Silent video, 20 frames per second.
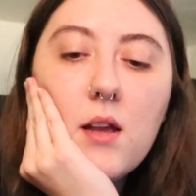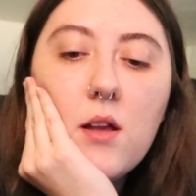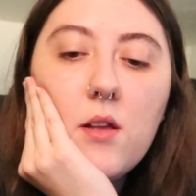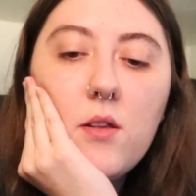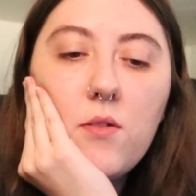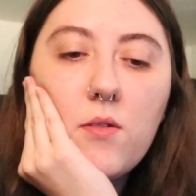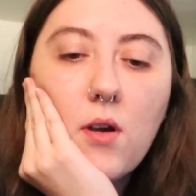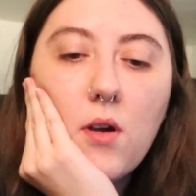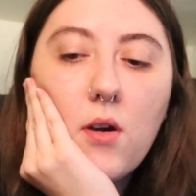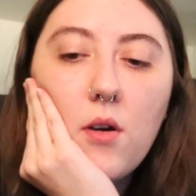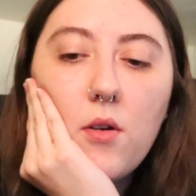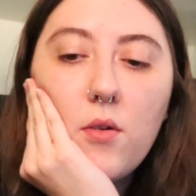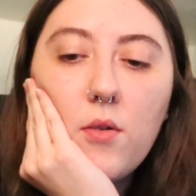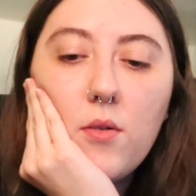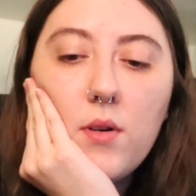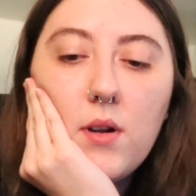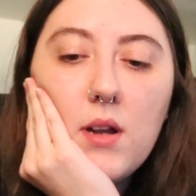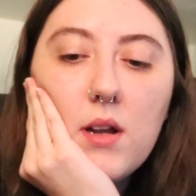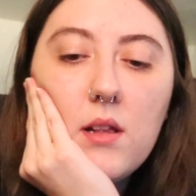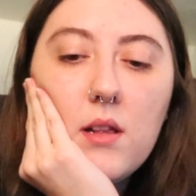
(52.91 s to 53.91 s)

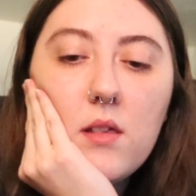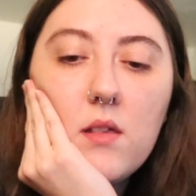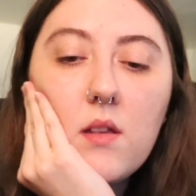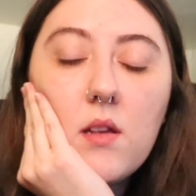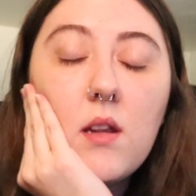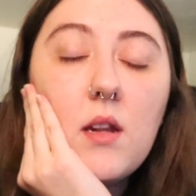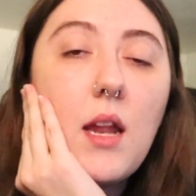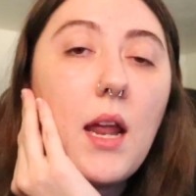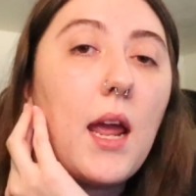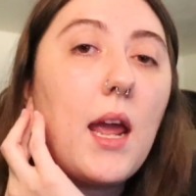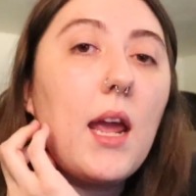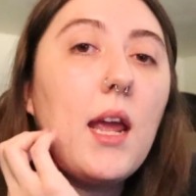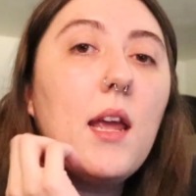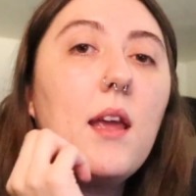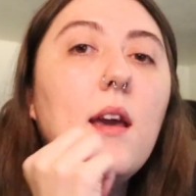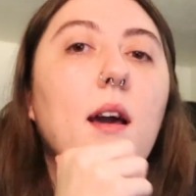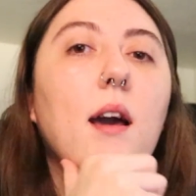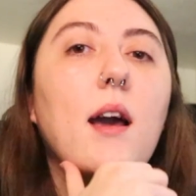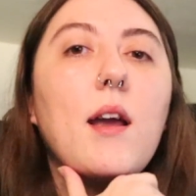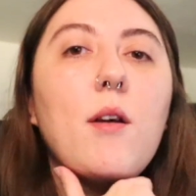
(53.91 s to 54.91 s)
So
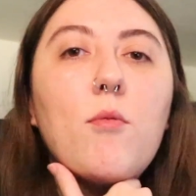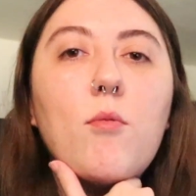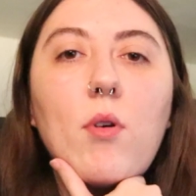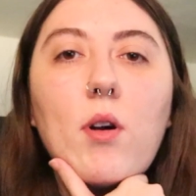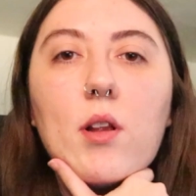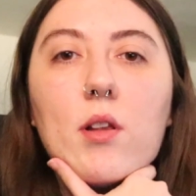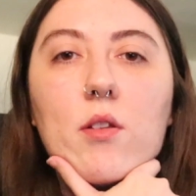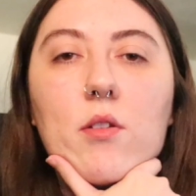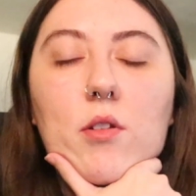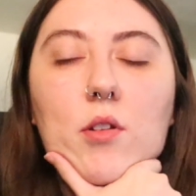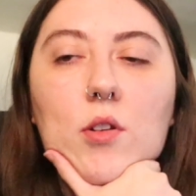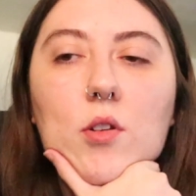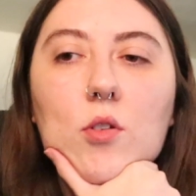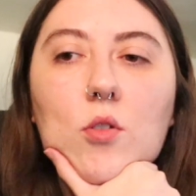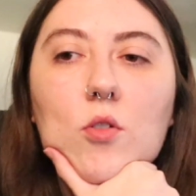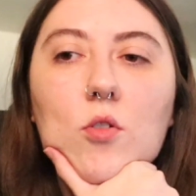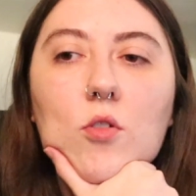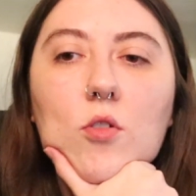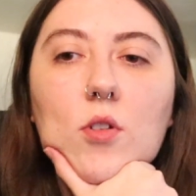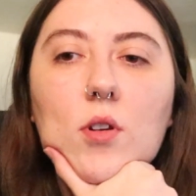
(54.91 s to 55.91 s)
today I want
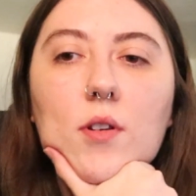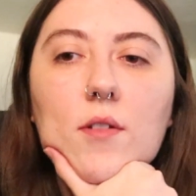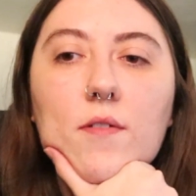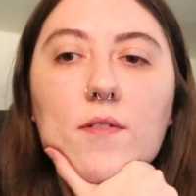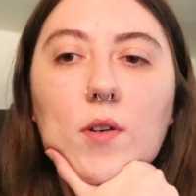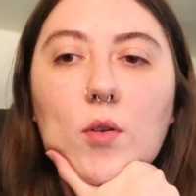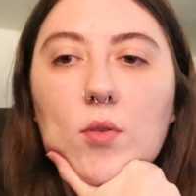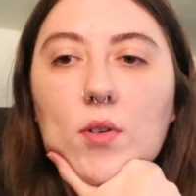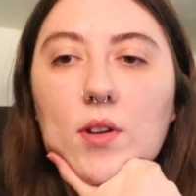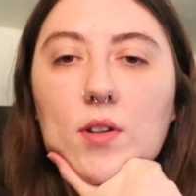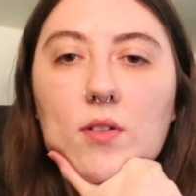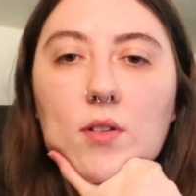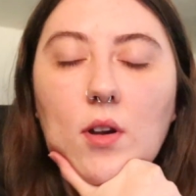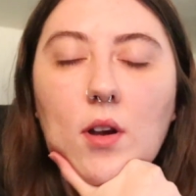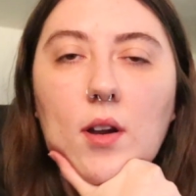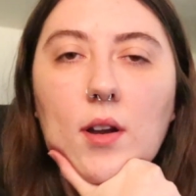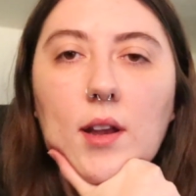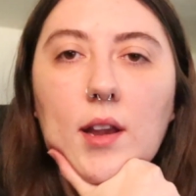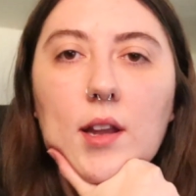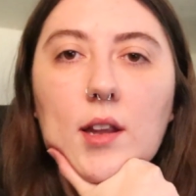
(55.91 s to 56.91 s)
to focus
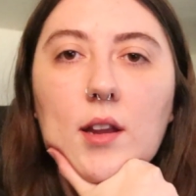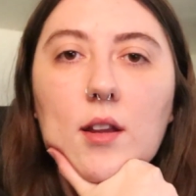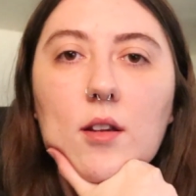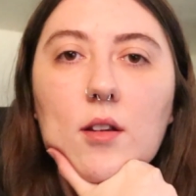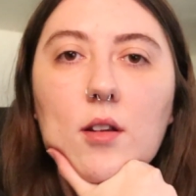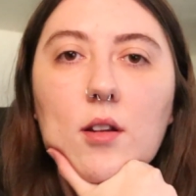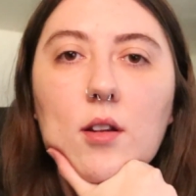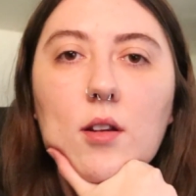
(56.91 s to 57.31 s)
on